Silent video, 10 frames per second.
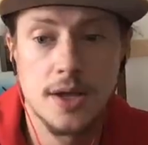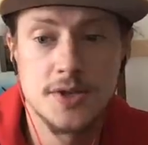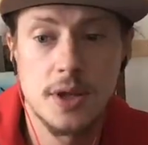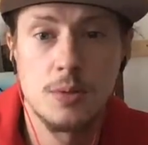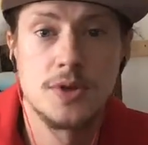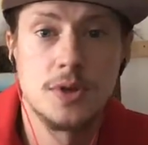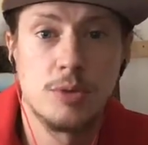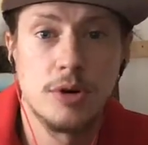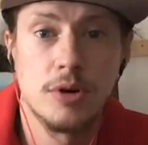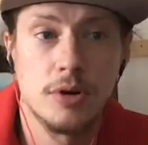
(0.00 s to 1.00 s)
So that was
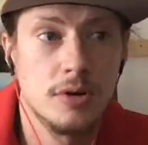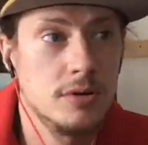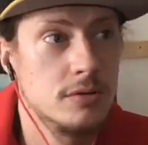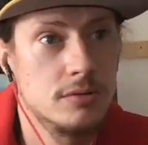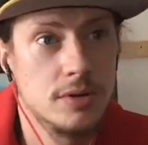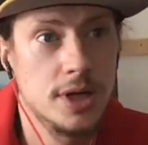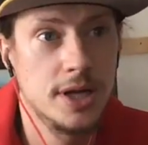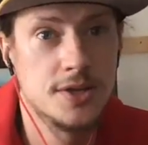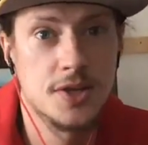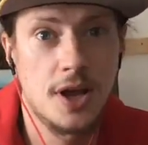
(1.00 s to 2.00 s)
super
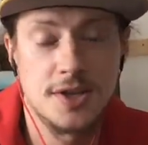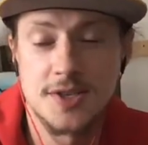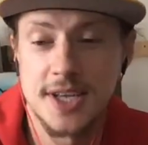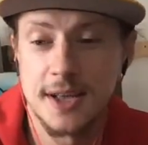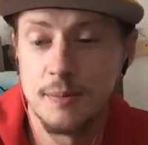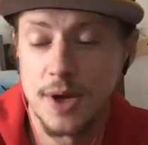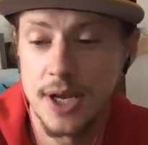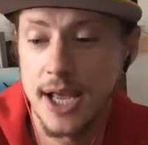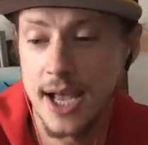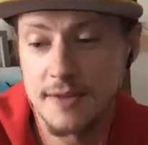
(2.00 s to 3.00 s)
exhausting, but
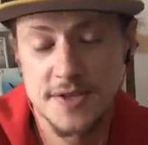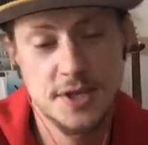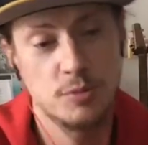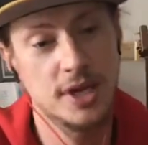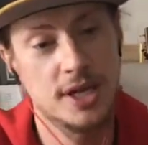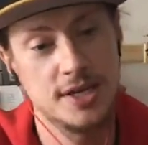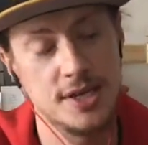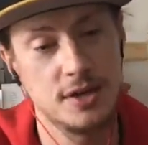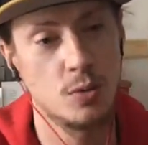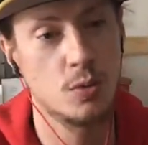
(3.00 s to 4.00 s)
yeah, have still been
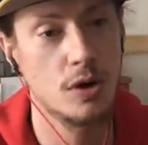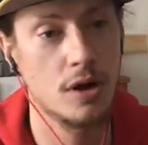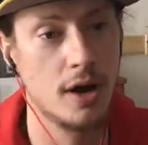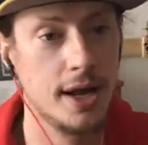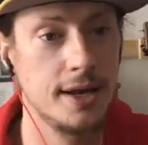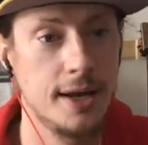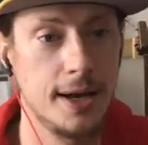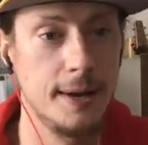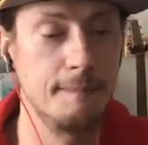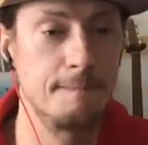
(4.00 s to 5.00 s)
continue to work on it.
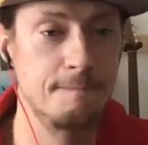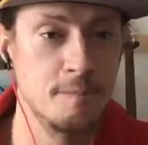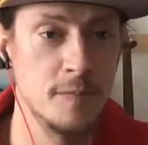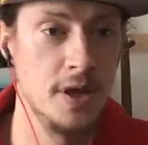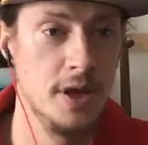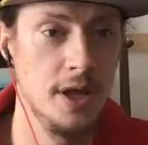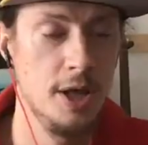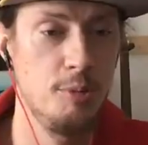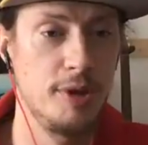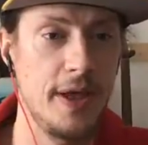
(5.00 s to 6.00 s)

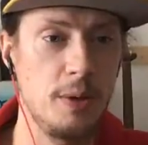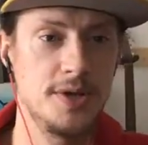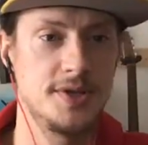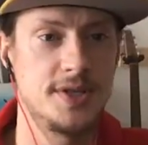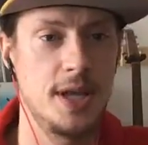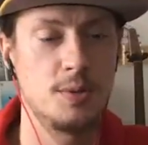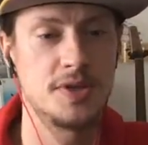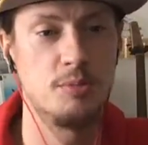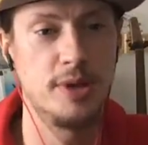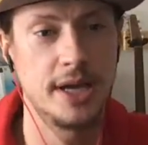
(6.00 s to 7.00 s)
But that was
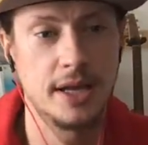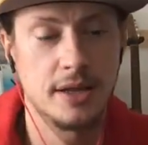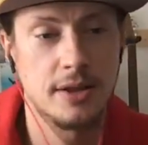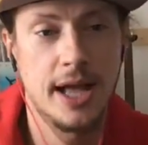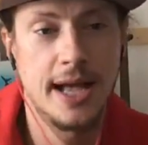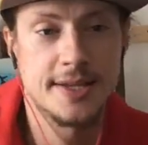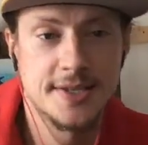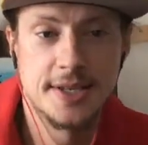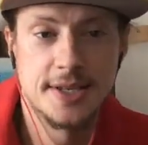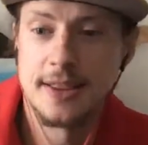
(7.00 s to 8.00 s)
the big
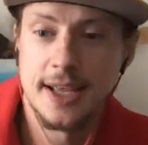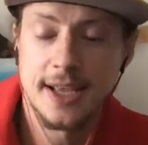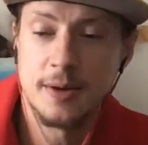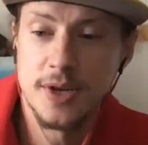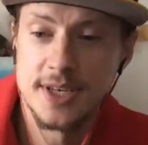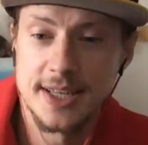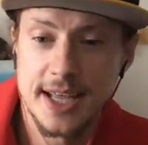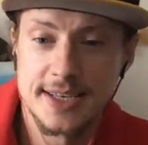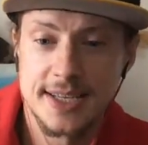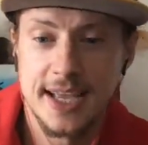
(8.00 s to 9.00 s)
last thing, and we did
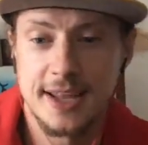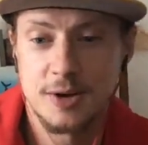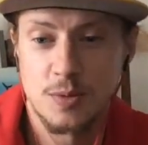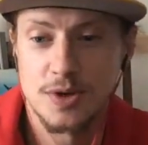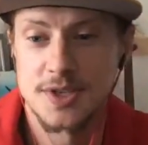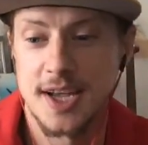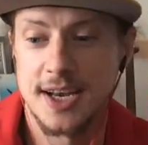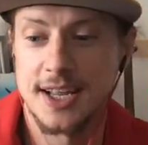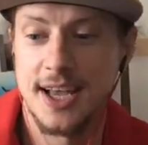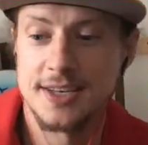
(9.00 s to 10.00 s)
that together, and we're just kind
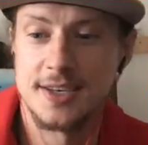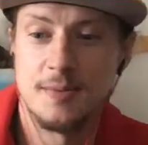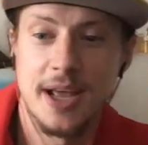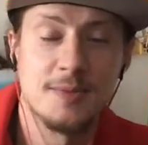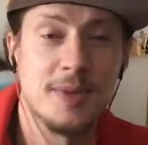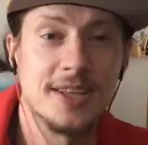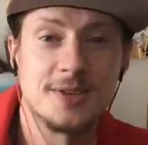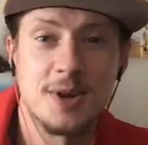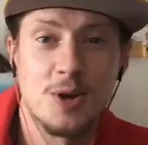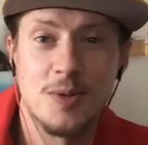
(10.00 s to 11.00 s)
of catching up now, man. So
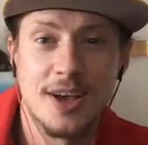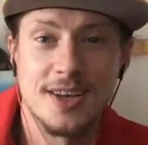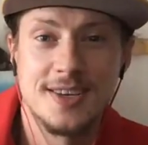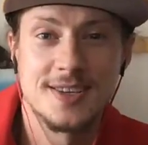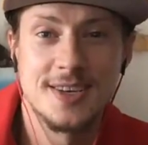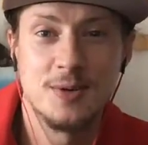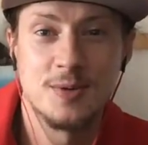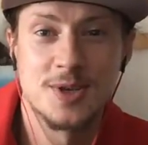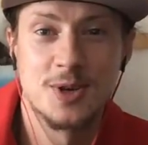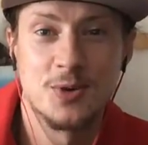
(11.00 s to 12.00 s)
I hope Disney
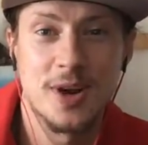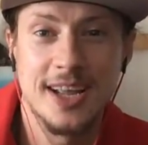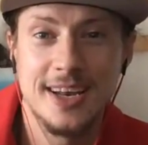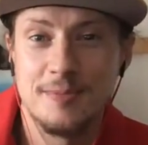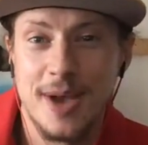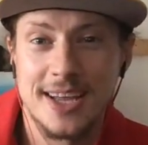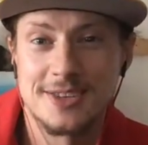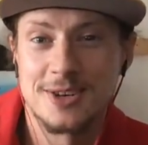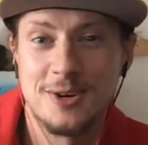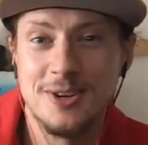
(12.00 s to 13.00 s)
was great,
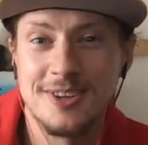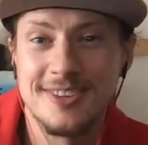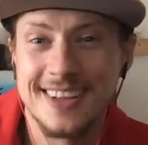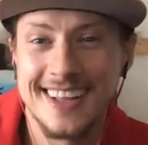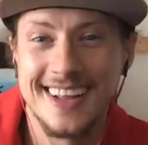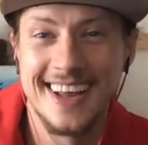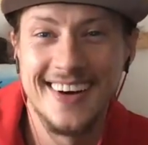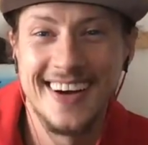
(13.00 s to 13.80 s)
magical, you know.